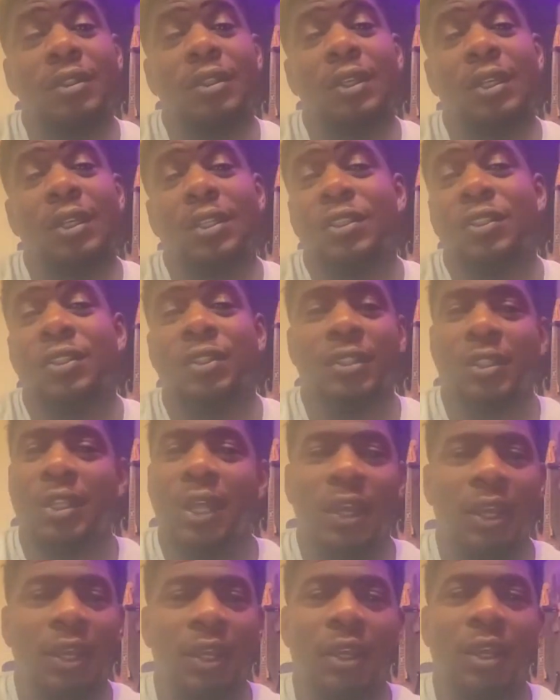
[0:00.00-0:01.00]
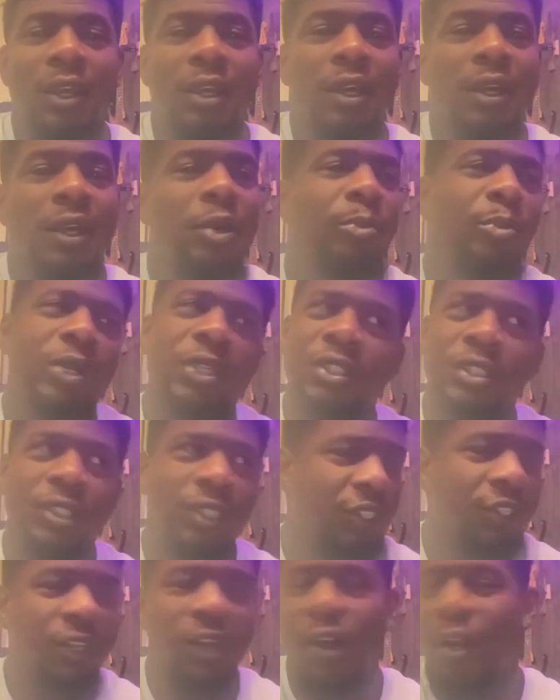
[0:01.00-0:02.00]
Because it's just like Michelin
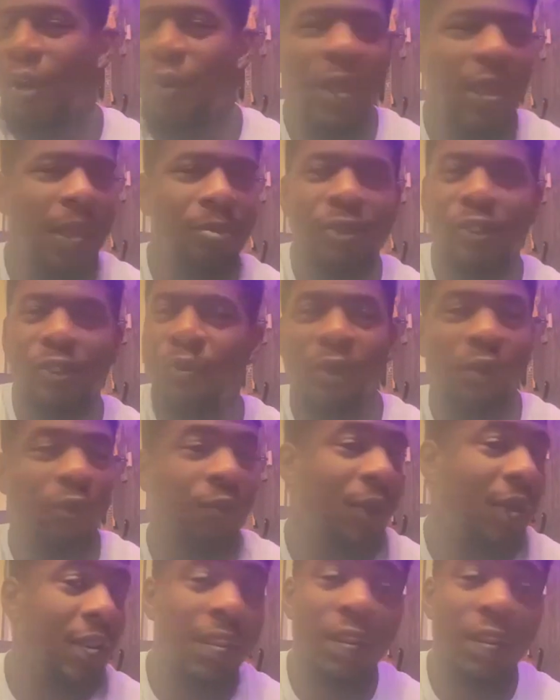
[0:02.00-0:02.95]
Star grabs you in a way that